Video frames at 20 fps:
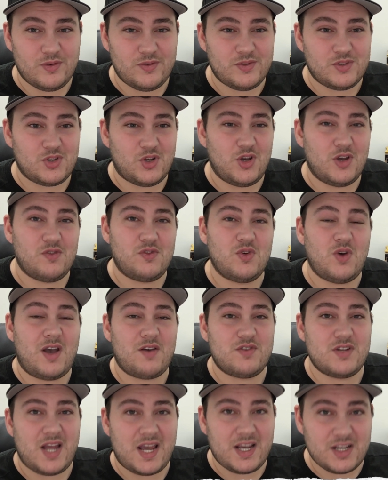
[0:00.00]
So if you have
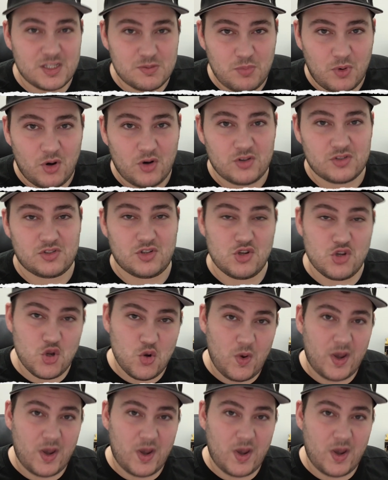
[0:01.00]
an Xbox, the new